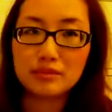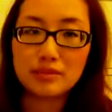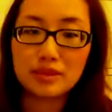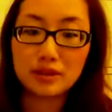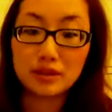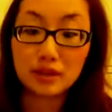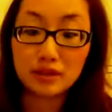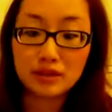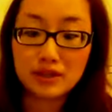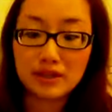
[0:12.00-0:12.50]

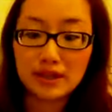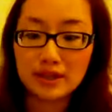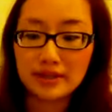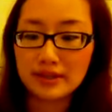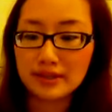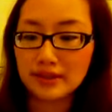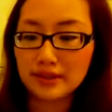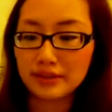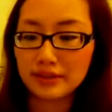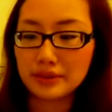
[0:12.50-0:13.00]

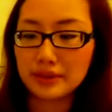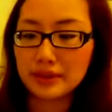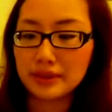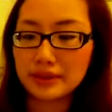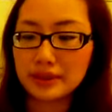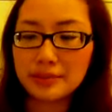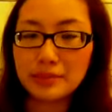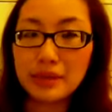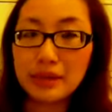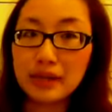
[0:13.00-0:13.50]
long-standing
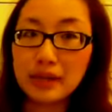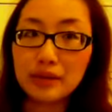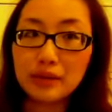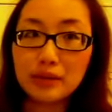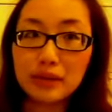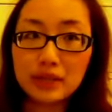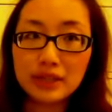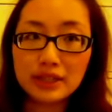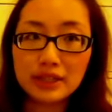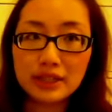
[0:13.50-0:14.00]
really, but I
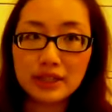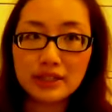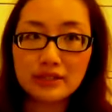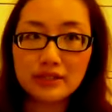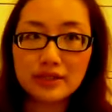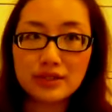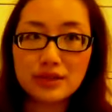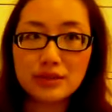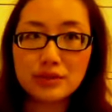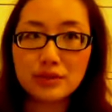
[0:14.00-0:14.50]
wanted to give
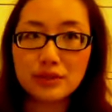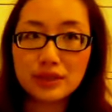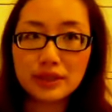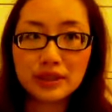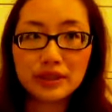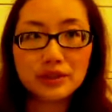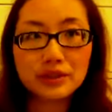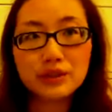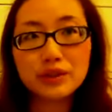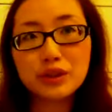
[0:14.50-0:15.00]
this a really
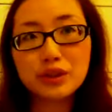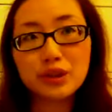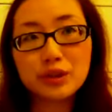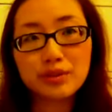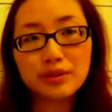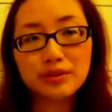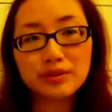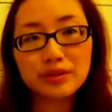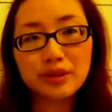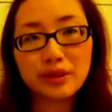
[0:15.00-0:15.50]
good go
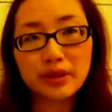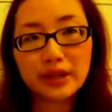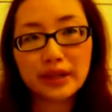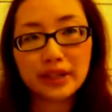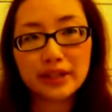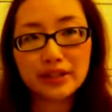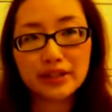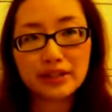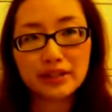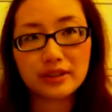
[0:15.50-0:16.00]
before I
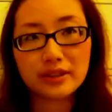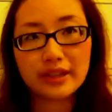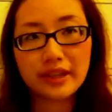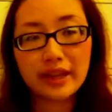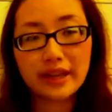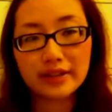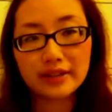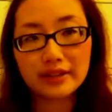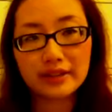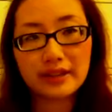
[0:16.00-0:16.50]
actually
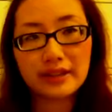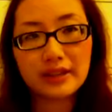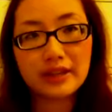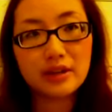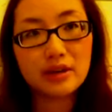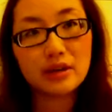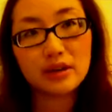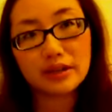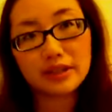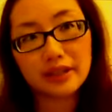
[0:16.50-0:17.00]
had
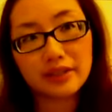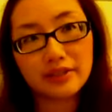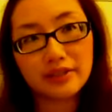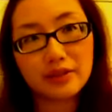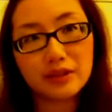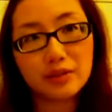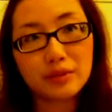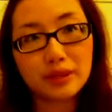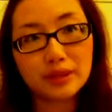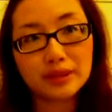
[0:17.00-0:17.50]
or give
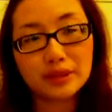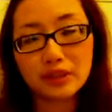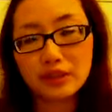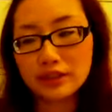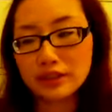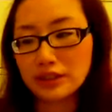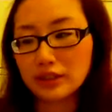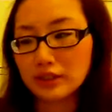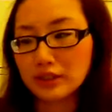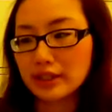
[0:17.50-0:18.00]
you my
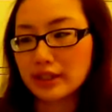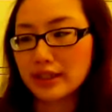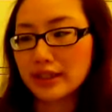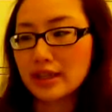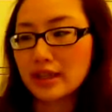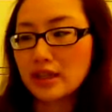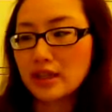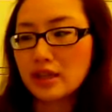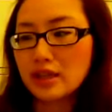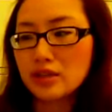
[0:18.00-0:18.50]
thoughts on it.
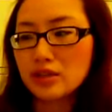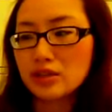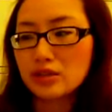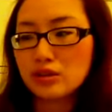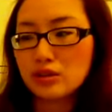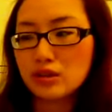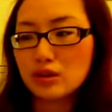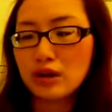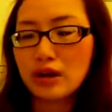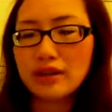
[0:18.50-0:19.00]

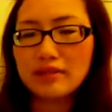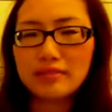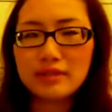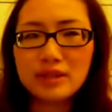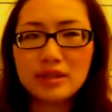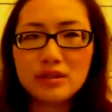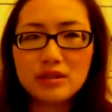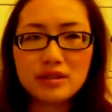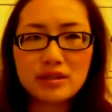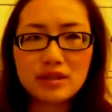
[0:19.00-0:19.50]
So I've
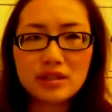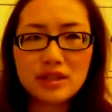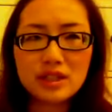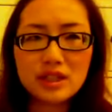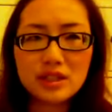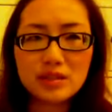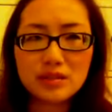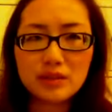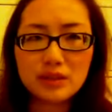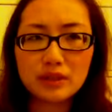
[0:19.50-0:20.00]
been using
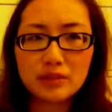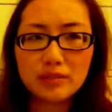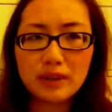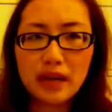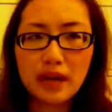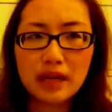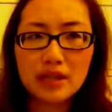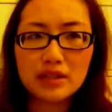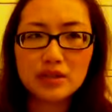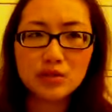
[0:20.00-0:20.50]
this for the
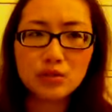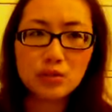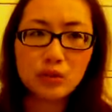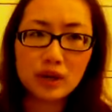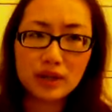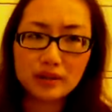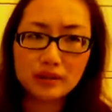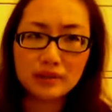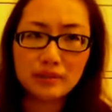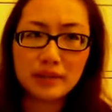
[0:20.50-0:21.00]
past
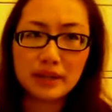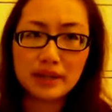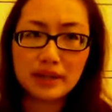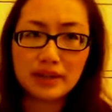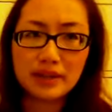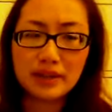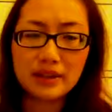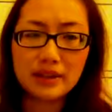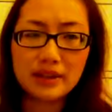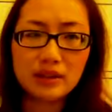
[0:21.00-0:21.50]
1
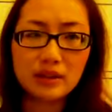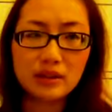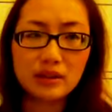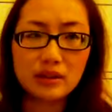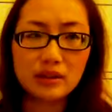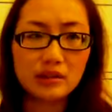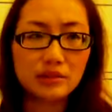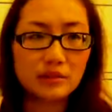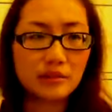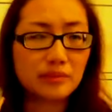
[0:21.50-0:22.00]
month,
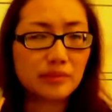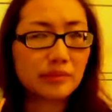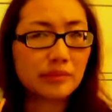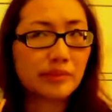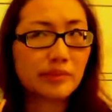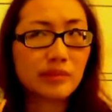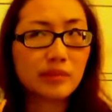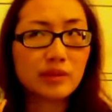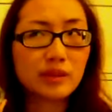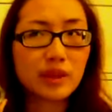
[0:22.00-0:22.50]

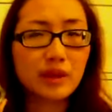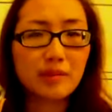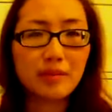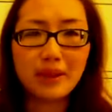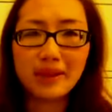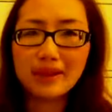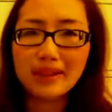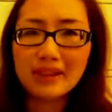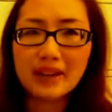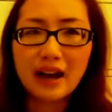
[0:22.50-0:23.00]

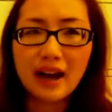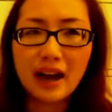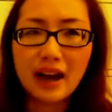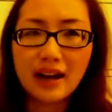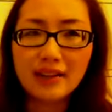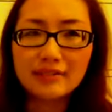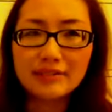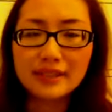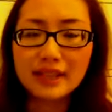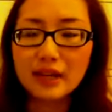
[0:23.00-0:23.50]
month and a
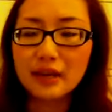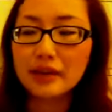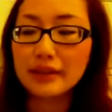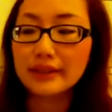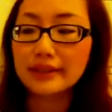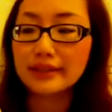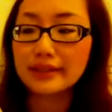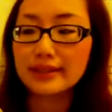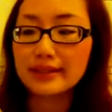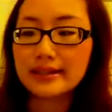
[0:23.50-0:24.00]
half now I
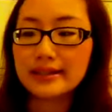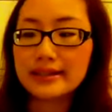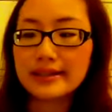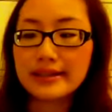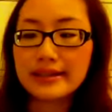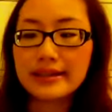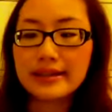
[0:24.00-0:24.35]
think,